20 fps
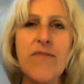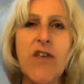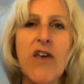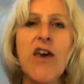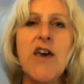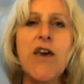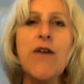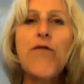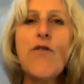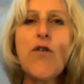
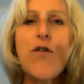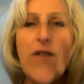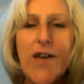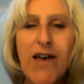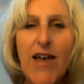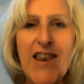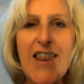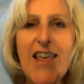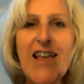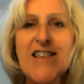If you've
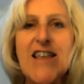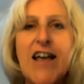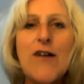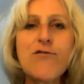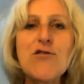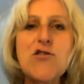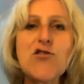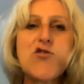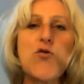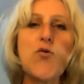any
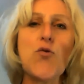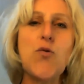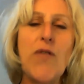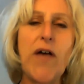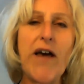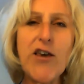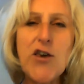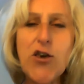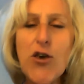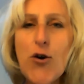doubt at all
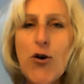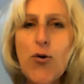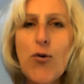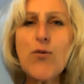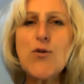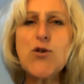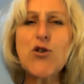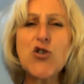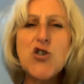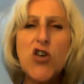that
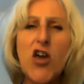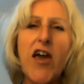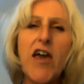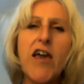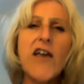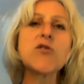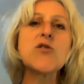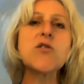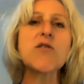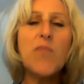huge
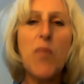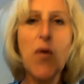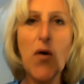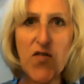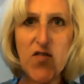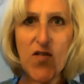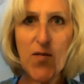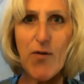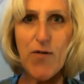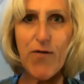change is
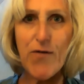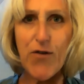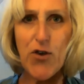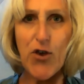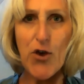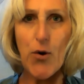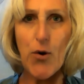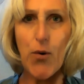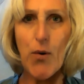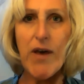possible for
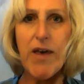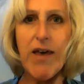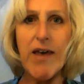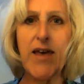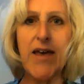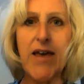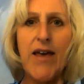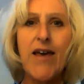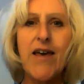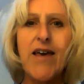you,
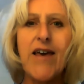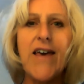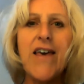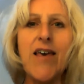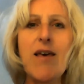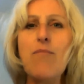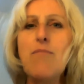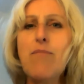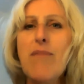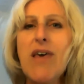
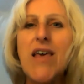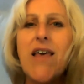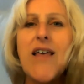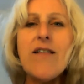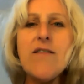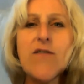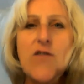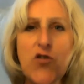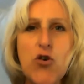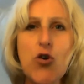it
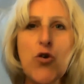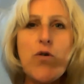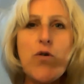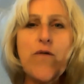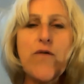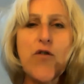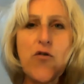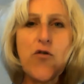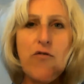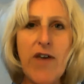means
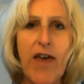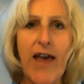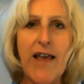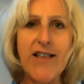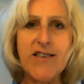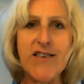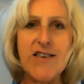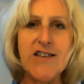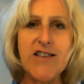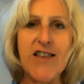you've
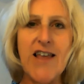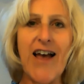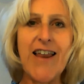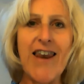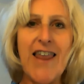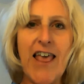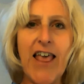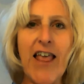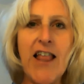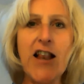created
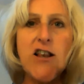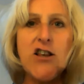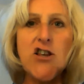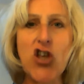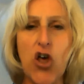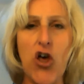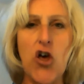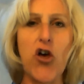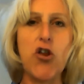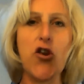an
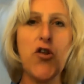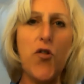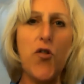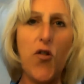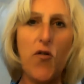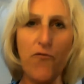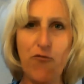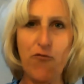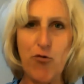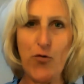internal
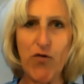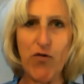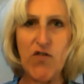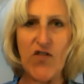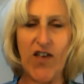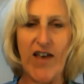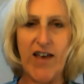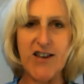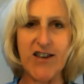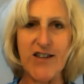rule
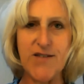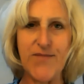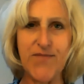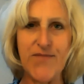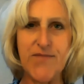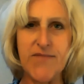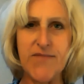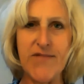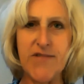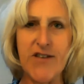set
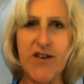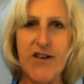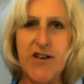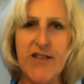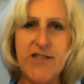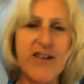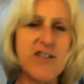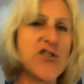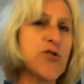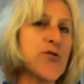
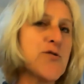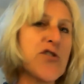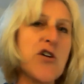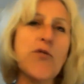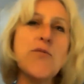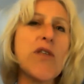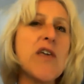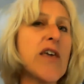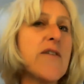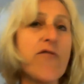that you
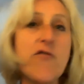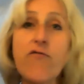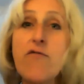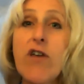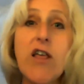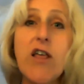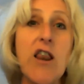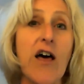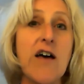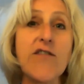don't even
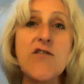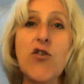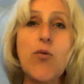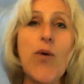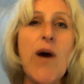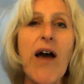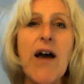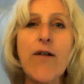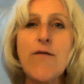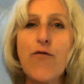realize you
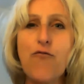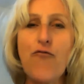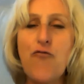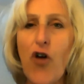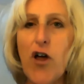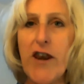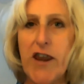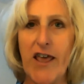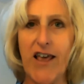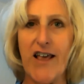have
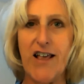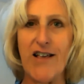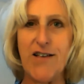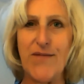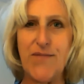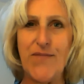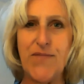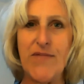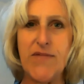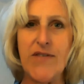running,
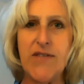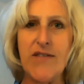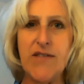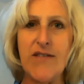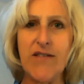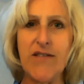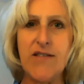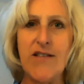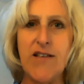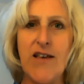
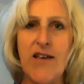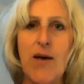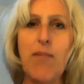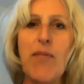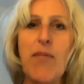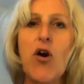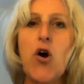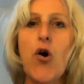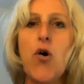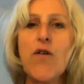
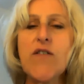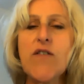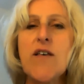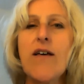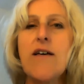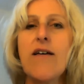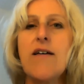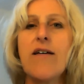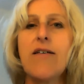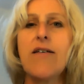because
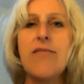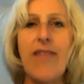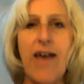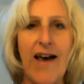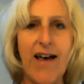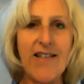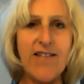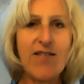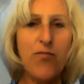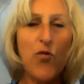
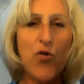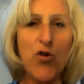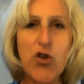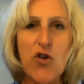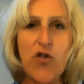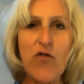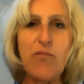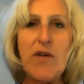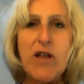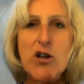that's what
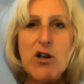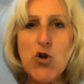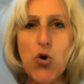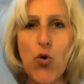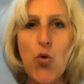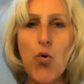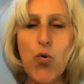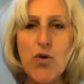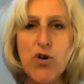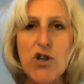you've been
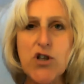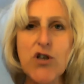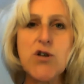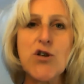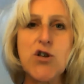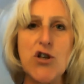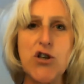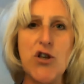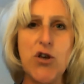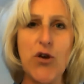taught
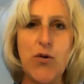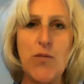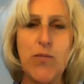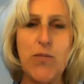to do.